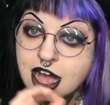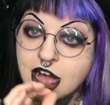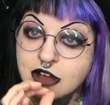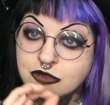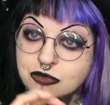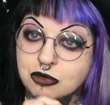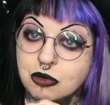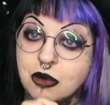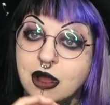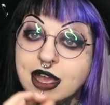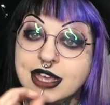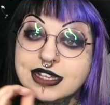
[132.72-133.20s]

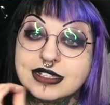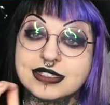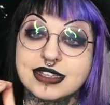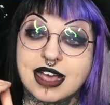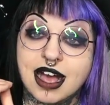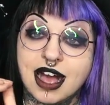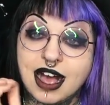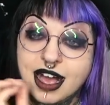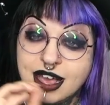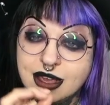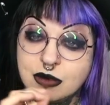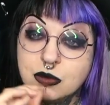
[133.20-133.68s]
otherwise
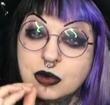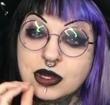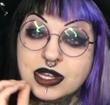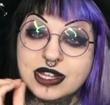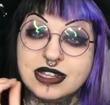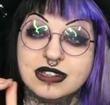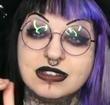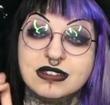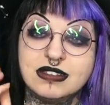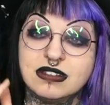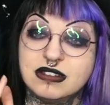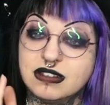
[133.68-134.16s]
I
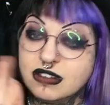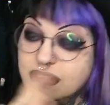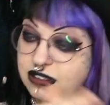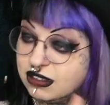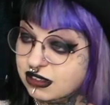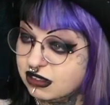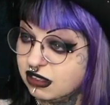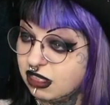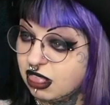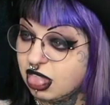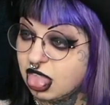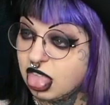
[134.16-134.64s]
will.
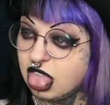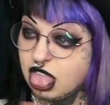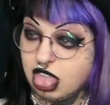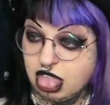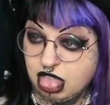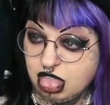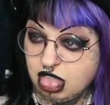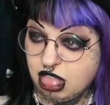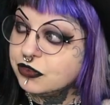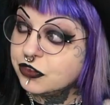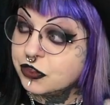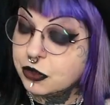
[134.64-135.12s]

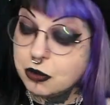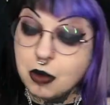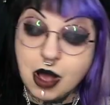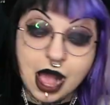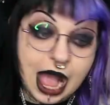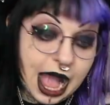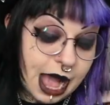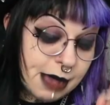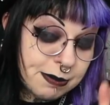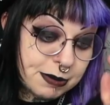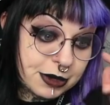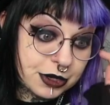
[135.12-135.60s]
So
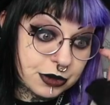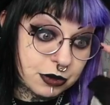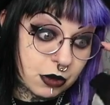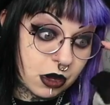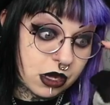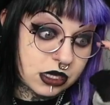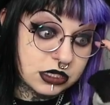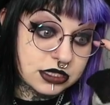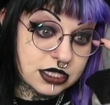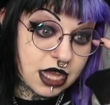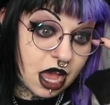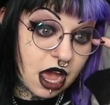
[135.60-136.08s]
what happened
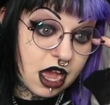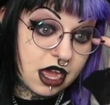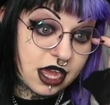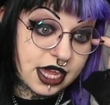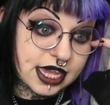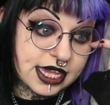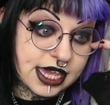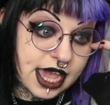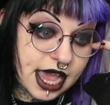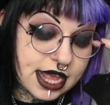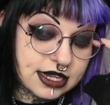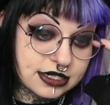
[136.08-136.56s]
was
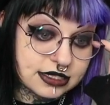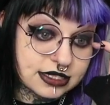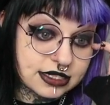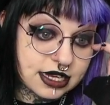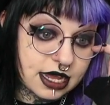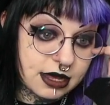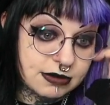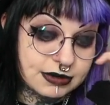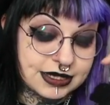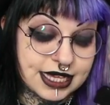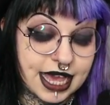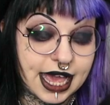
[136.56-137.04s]
I ended
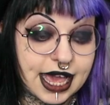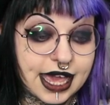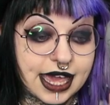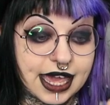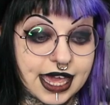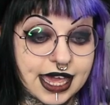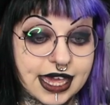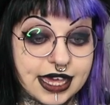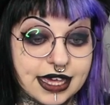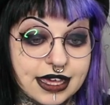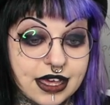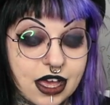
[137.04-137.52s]
up
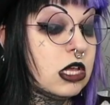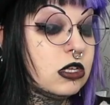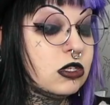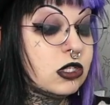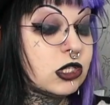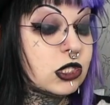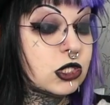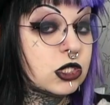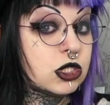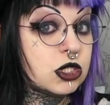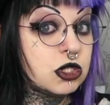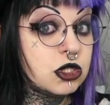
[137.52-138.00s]
getting
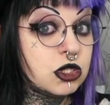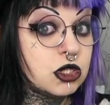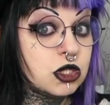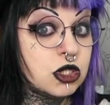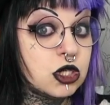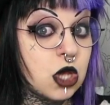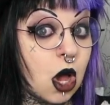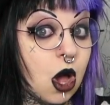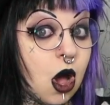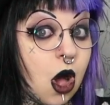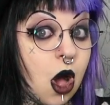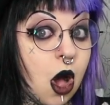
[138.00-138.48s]

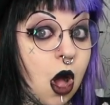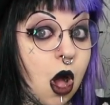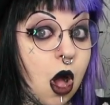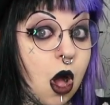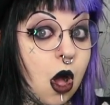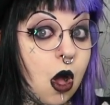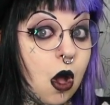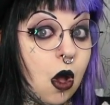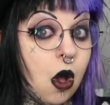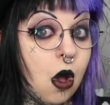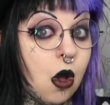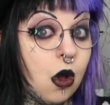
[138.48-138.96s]

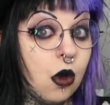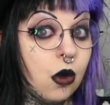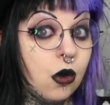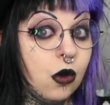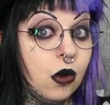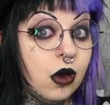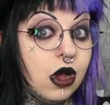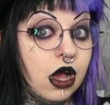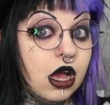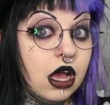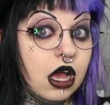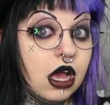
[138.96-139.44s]

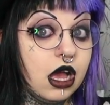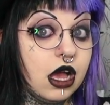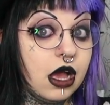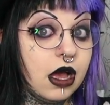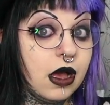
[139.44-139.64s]
so